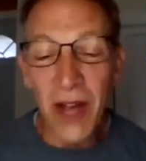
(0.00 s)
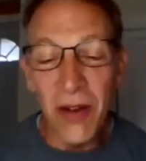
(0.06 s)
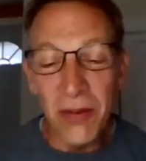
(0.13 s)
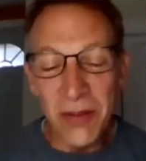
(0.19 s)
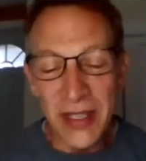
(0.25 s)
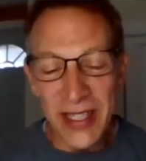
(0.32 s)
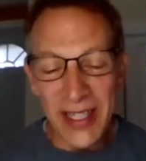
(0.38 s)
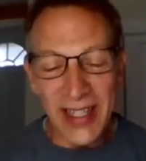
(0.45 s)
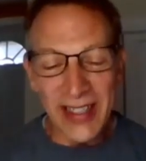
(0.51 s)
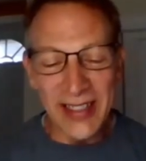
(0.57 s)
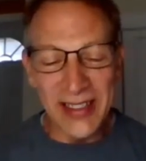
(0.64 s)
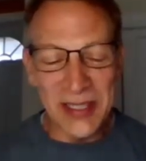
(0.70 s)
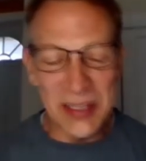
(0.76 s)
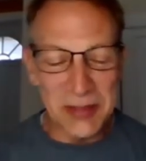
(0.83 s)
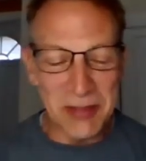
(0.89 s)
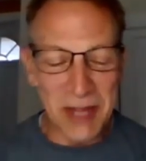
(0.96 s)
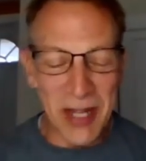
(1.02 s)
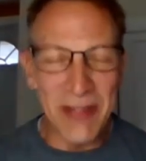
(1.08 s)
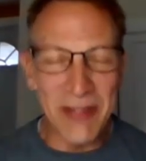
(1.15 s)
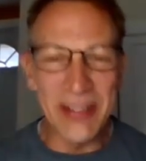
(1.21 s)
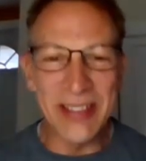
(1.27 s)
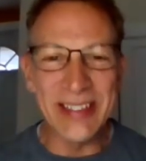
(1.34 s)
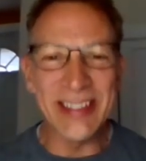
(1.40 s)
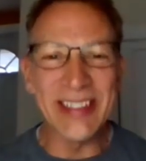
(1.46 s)
we can't um,
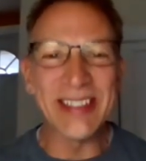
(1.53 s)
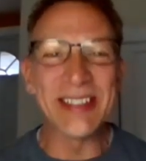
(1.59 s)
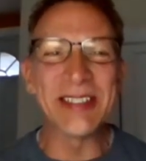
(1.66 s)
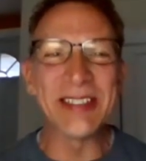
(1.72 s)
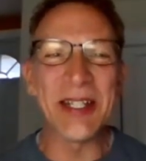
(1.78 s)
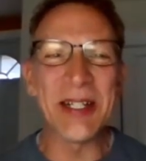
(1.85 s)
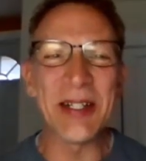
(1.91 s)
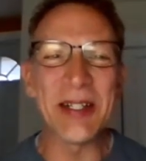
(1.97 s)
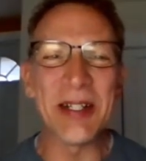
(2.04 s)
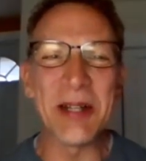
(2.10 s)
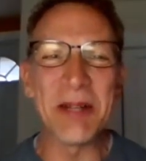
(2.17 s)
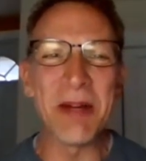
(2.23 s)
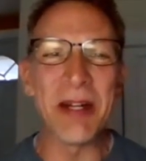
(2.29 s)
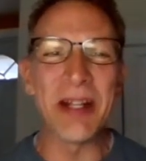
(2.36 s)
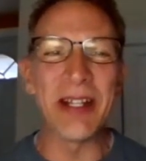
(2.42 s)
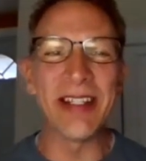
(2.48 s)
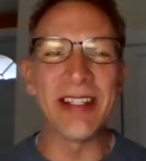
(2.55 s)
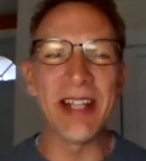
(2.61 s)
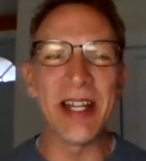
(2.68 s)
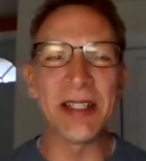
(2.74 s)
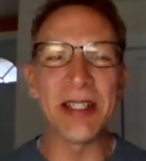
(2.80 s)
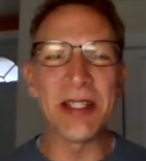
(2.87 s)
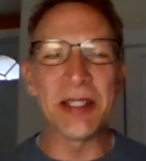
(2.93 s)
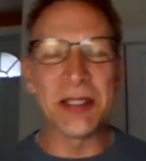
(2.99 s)
obviously just hire anybody, and not that
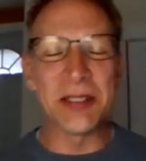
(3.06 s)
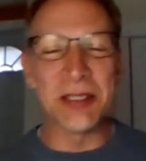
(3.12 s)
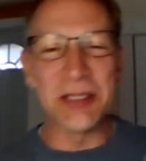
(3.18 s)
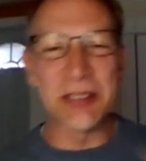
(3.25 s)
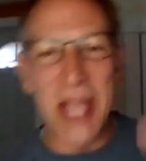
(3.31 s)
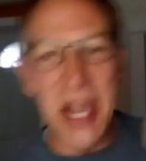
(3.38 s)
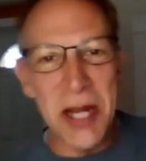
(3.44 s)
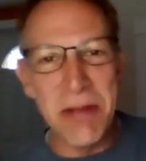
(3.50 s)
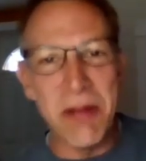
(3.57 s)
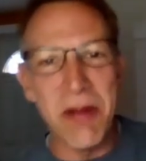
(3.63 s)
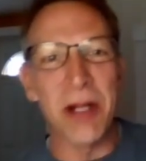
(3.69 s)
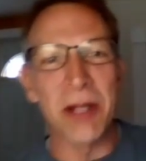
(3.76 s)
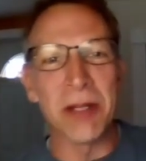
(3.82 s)
you're just anybody,